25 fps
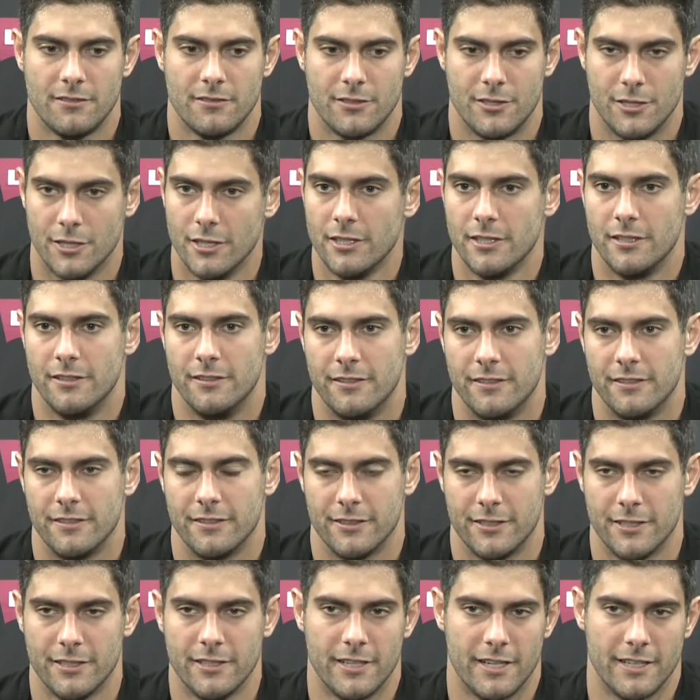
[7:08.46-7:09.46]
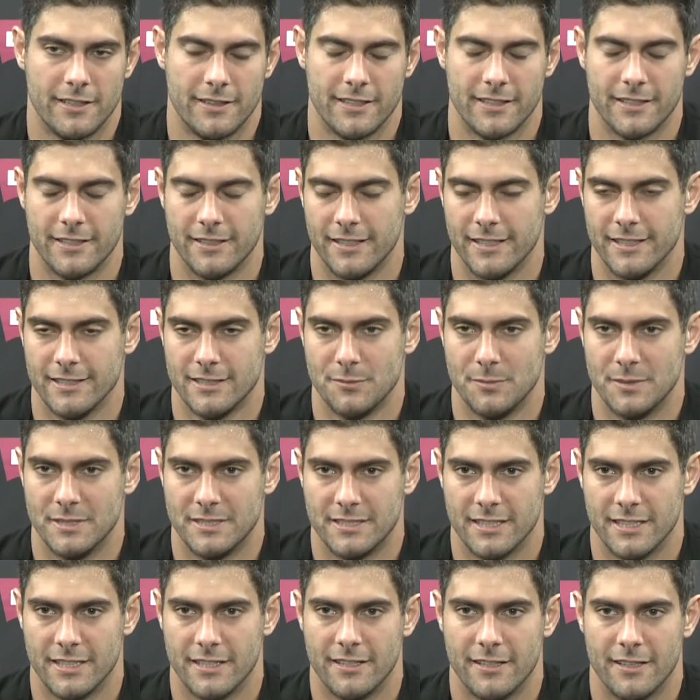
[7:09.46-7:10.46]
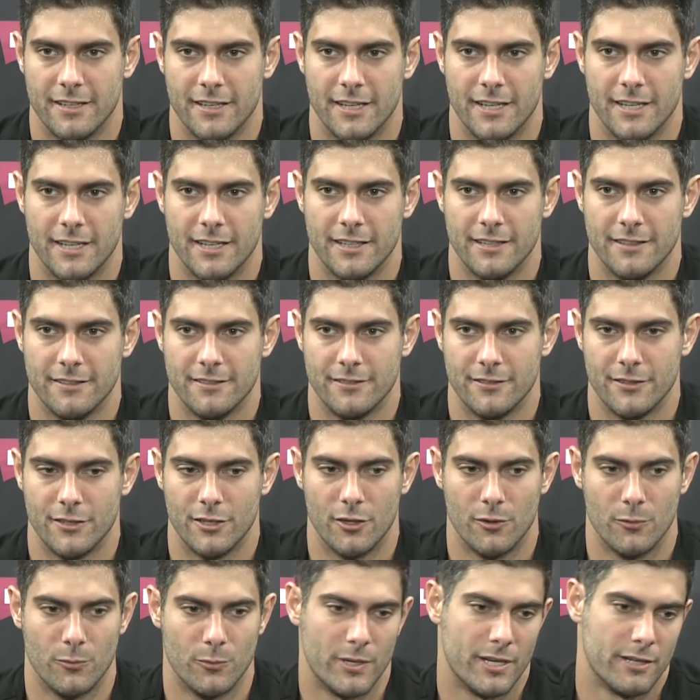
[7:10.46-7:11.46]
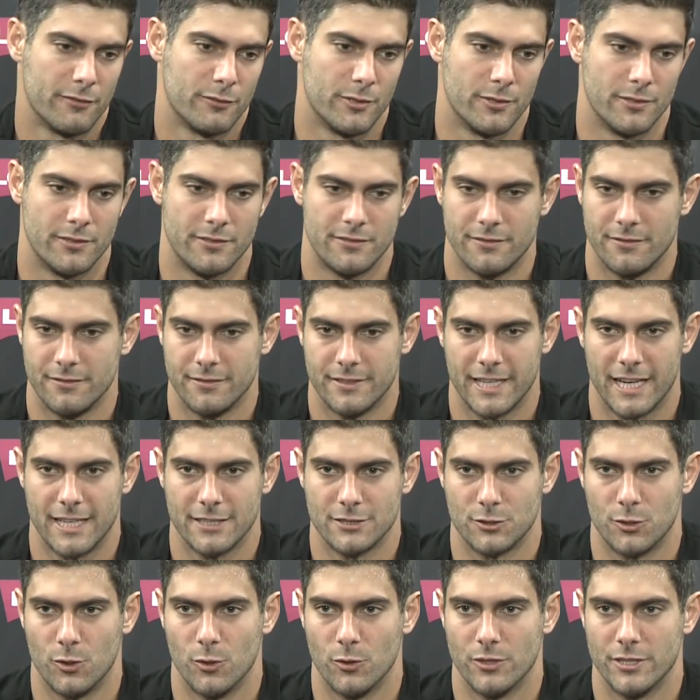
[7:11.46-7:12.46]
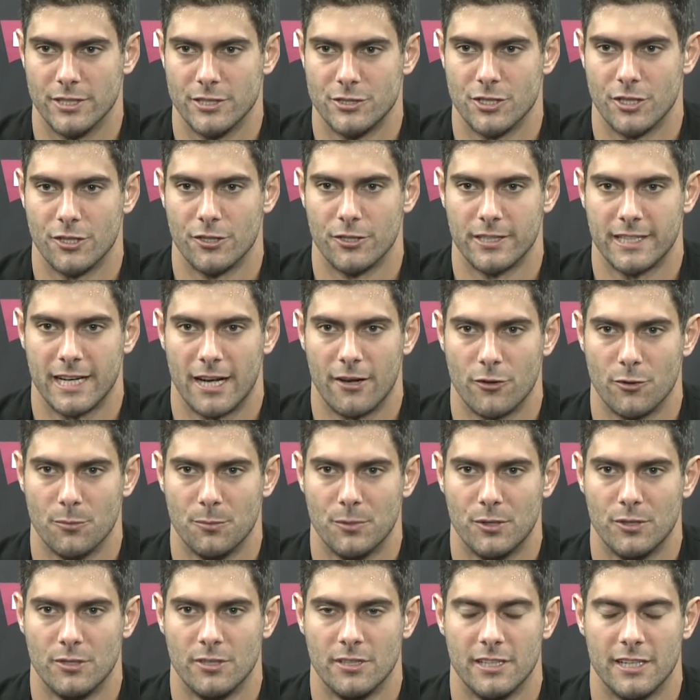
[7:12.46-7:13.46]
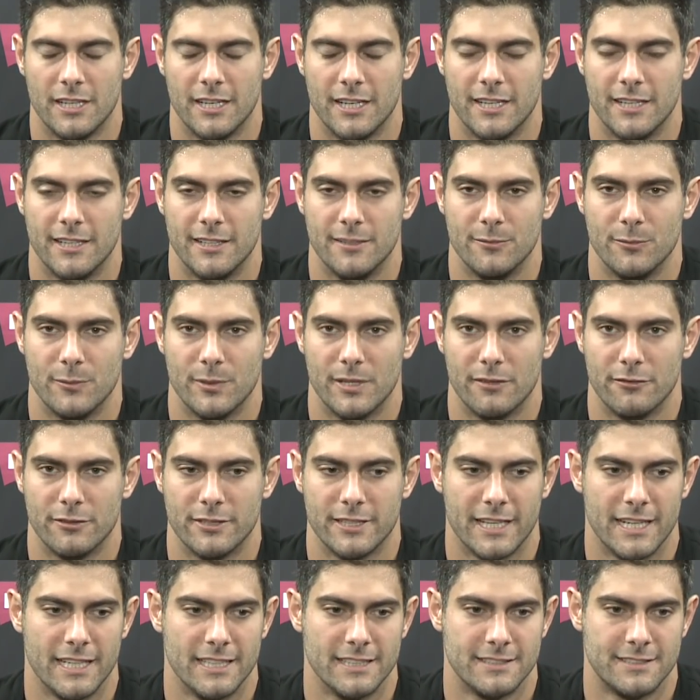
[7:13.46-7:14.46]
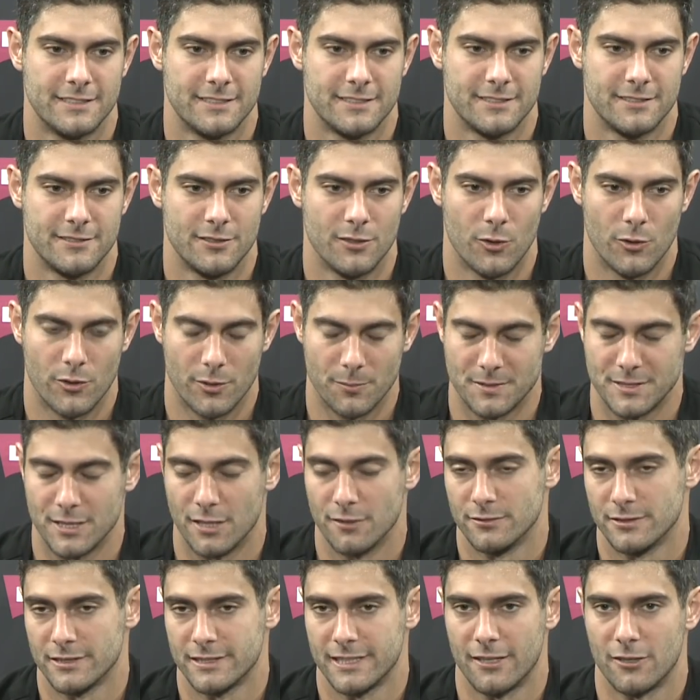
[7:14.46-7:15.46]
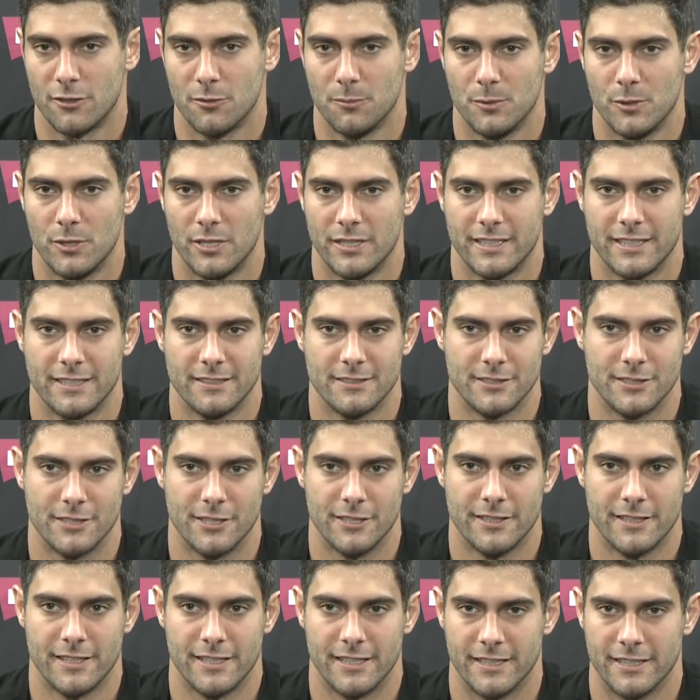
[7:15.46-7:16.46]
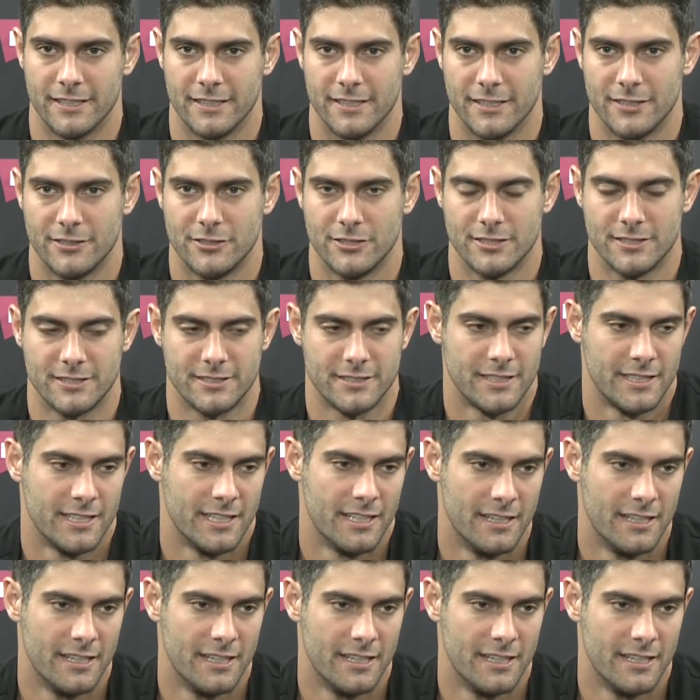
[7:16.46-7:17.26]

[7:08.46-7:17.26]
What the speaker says: Good. I think it needs to be said. You know, whenever guys are holding each other accountable, whenever guys hold themselves accountable, I think it's a good thing. It's just,